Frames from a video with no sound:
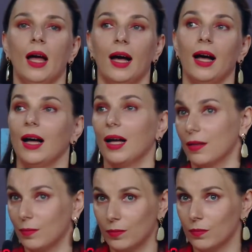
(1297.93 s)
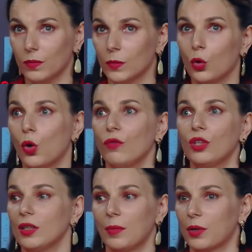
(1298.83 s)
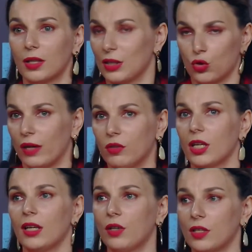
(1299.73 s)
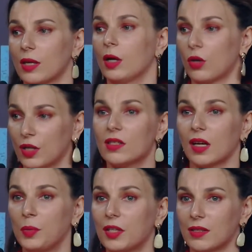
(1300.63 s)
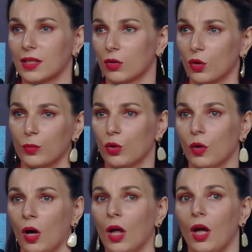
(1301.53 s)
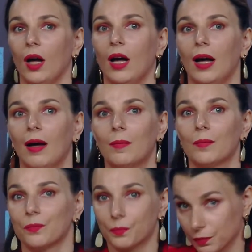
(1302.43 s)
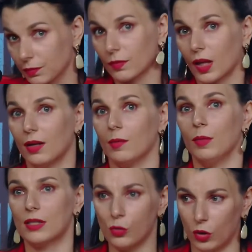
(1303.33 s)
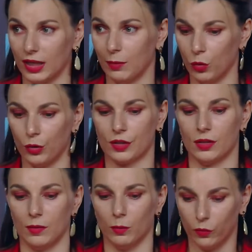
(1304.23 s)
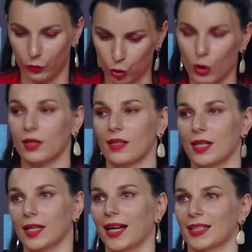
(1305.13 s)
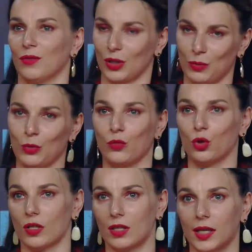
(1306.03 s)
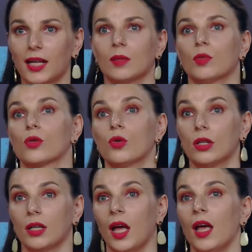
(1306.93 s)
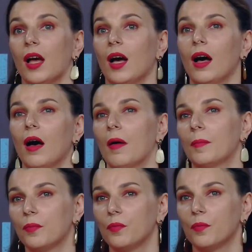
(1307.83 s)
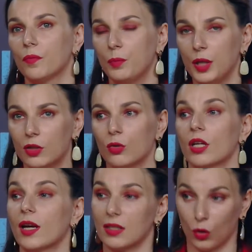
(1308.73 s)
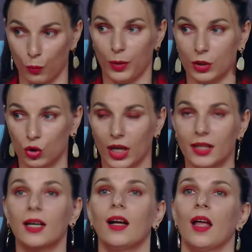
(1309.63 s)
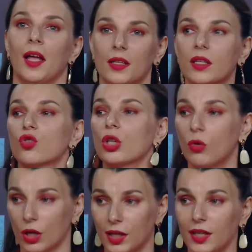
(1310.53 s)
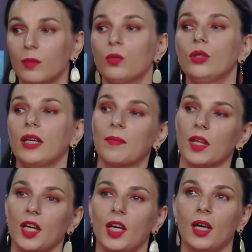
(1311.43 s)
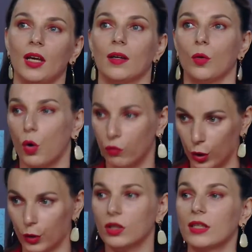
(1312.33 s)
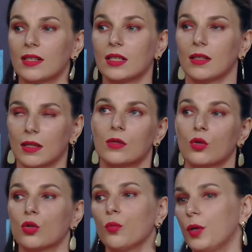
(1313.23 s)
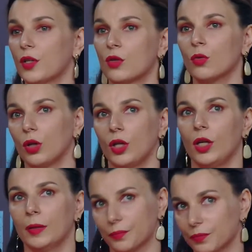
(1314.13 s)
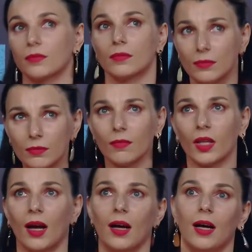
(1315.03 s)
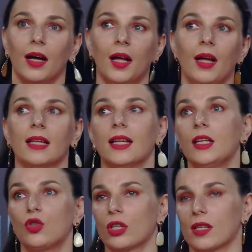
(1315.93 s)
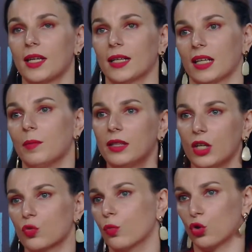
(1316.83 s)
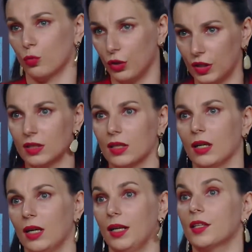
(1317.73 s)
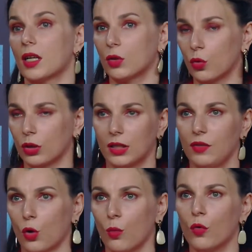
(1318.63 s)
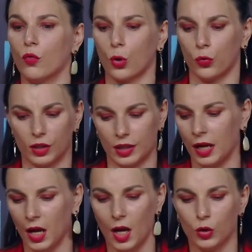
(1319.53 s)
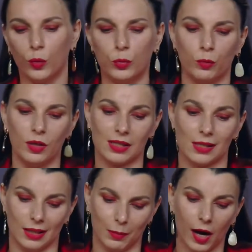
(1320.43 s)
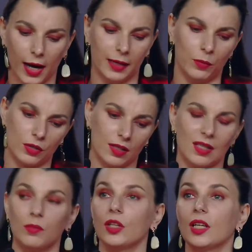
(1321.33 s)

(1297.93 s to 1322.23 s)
process, because in this case, a person comprehends information better. One of the ways to do to increase it is, for example, Ukrainian songs, Ukrainian music. For example, yesterday we had a class where we listened to Taras Kampanichenko music called Ukraine Will Be Always There, and we discussed this music, we discussed this song, and on other classes we also can